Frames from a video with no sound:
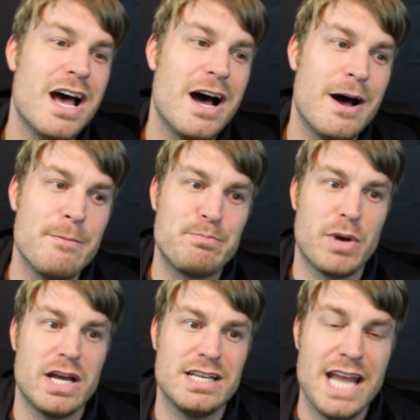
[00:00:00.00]

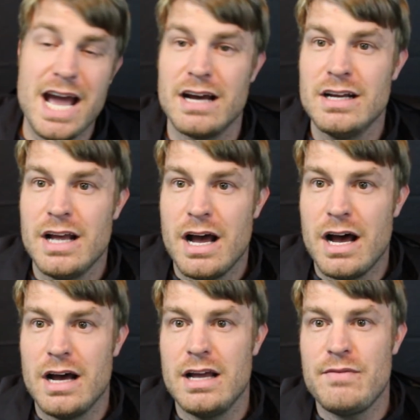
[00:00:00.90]
But
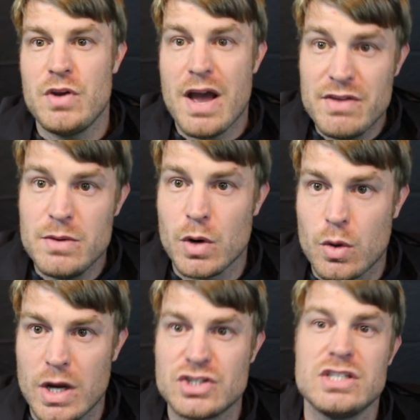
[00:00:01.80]
yeah, if you have any more
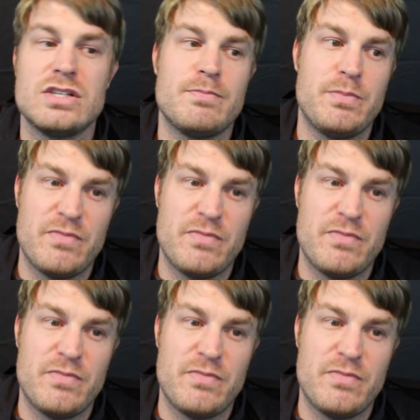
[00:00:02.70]
questions,